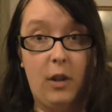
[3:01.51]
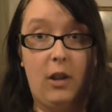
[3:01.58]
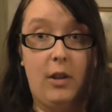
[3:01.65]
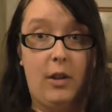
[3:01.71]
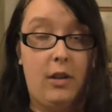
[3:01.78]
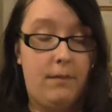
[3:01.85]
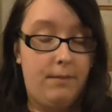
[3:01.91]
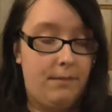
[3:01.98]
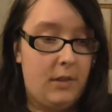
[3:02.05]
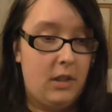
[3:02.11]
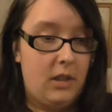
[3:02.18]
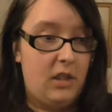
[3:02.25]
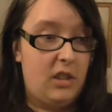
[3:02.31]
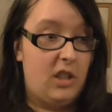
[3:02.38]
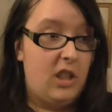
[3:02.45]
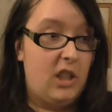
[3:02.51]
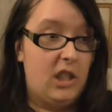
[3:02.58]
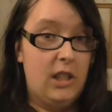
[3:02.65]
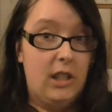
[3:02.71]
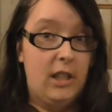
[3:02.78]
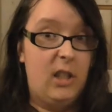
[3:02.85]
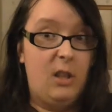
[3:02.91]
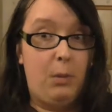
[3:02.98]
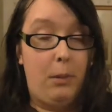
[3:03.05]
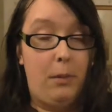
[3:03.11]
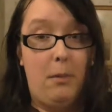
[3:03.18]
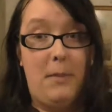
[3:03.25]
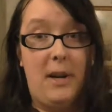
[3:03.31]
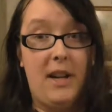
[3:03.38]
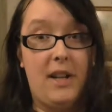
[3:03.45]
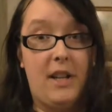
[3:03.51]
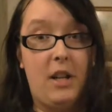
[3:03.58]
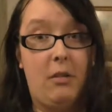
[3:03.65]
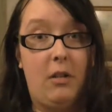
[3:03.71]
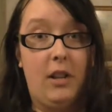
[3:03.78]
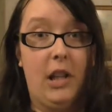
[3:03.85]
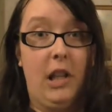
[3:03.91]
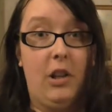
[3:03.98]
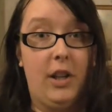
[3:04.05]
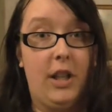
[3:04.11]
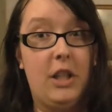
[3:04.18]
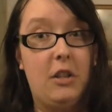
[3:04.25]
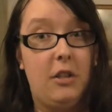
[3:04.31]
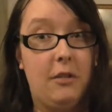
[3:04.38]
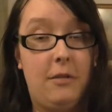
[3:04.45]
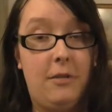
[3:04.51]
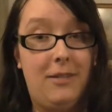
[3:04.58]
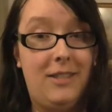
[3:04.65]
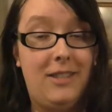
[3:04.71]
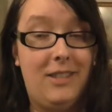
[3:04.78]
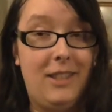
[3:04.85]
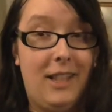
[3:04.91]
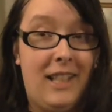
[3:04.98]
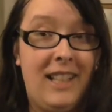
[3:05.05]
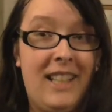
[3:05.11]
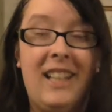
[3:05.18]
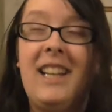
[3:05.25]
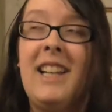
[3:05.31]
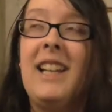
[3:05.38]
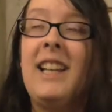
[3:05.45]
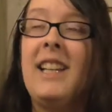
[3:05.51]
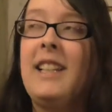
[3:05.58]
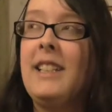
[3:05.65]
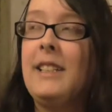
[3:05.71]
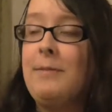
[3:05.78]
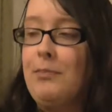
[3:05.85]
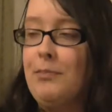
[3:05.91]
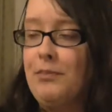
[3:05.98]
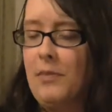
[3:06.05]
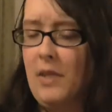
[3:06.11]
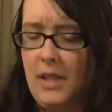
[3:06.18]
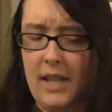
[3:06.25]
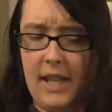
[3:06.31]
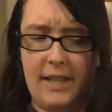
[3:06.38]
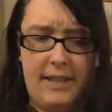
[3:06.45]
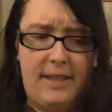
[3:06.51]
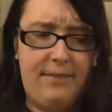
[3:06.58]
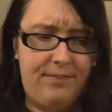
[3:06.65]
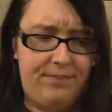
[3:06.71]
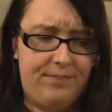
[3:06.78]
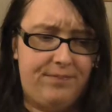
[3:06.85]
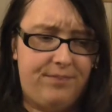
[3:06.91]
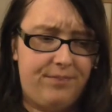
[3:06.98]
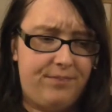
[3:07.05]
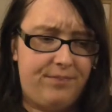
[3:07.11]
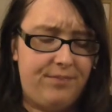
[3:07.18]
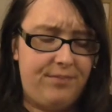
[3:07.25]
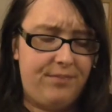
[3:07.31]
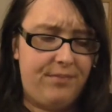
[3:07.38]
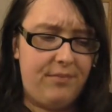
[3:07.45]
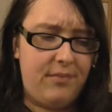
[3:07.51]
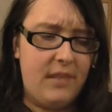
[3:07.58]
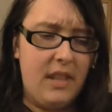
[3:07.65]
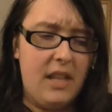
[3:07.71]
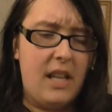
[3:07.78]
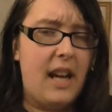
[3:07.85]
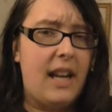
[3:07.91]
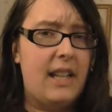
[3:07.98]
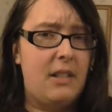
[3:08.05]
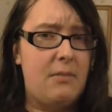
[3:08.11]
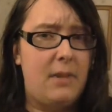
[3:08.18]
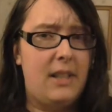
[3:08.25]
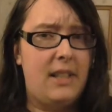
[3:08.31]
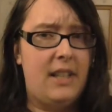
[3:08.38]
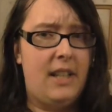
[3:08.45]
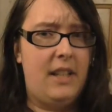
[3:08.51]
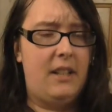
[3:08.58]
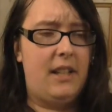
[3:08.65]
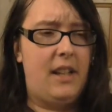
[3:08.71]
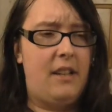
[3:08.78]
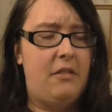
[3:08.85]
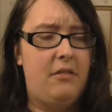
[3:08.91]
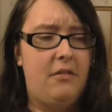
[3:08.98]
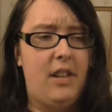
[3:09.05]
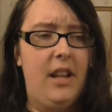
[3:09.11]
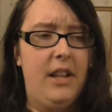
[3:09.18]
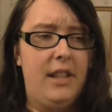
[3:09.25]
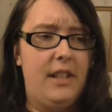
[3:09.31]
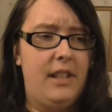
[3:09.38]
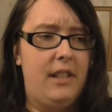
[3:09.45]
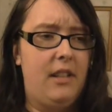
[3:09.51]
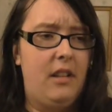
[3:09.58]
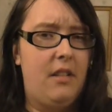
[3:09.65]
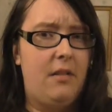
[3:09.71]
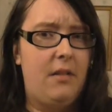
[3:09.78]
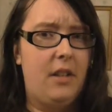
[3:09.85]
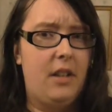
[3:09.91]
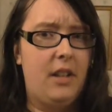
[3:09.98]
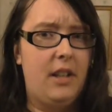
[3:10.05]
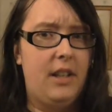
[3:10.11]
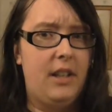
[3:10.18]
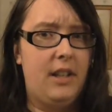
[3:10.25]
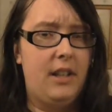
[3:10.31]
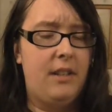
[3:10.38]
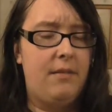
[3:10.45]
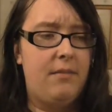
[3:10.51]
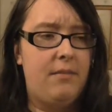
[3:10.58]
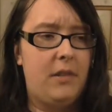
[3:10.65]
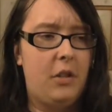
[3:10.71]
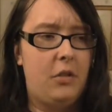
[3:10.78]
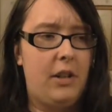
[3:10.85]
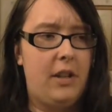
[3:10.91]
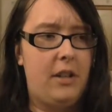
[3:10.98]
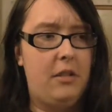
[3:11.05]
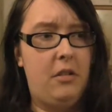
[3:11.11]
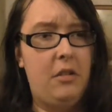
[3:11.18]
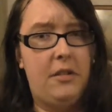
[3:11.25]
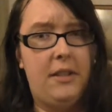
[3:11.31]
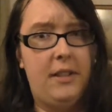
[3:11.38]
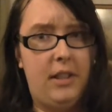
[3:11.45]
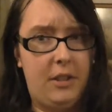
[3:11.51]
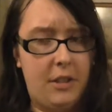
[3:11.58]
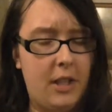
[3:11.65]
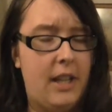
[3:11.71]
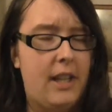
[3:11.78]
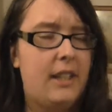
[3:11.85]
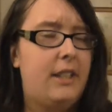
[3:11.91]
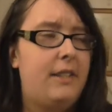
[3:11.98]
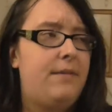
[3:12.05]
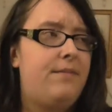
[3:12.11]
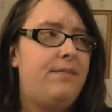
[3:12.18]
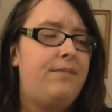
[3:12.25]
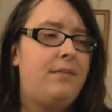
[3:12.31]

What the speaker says: vlog, because you probably might go on long enough. So yes, I had my ticket out and ready for the train conductor to check,